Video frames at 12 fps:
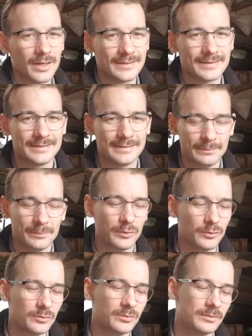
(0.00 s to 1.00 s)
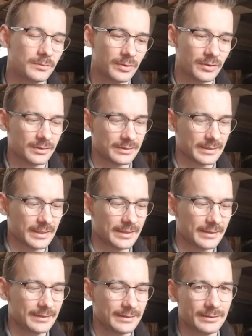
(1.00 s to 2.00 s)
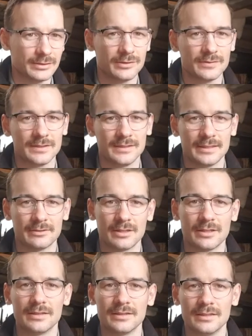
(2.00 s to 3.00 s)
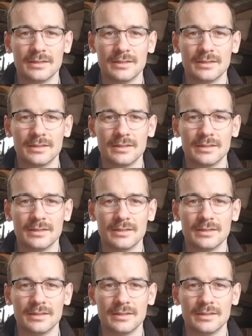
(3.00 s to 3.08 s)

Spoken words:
simple per se. Obviously there are,